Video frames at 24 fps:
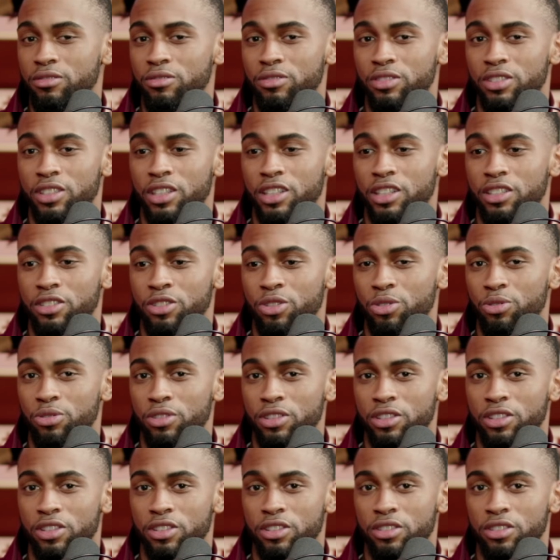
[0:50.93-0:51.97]
Was there 2
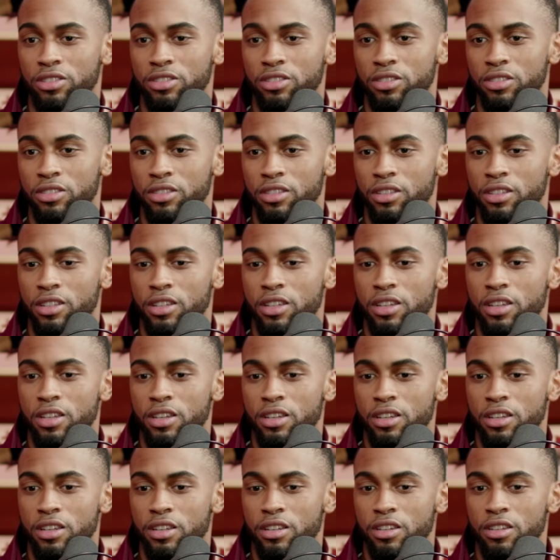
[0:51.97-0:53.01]
years,
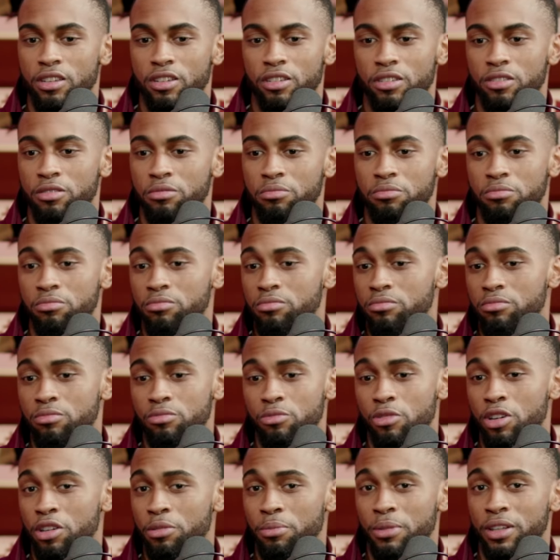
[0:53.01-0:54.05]

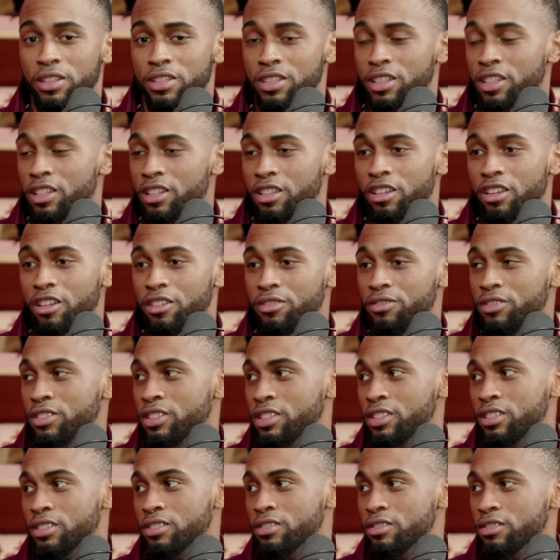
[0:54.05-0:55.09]
worked my tail off, and
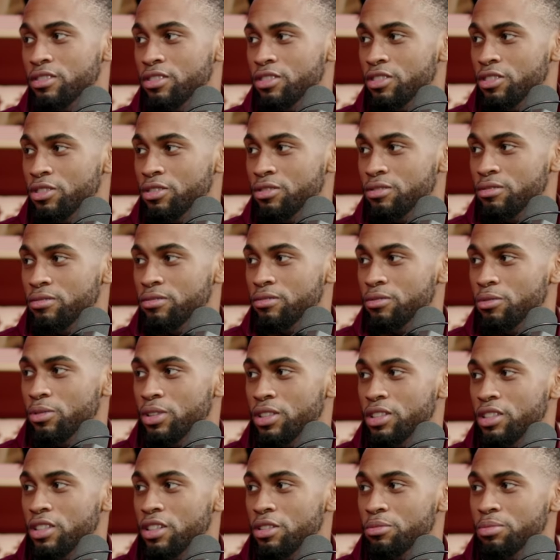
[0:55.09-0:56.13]
then, you know,
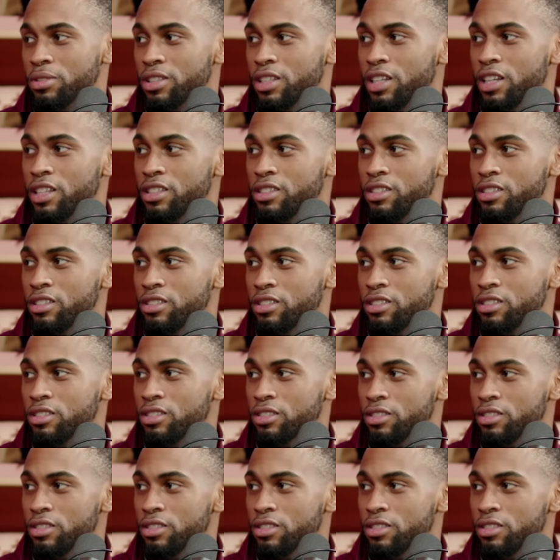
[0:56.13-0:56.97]
went up to the ACC.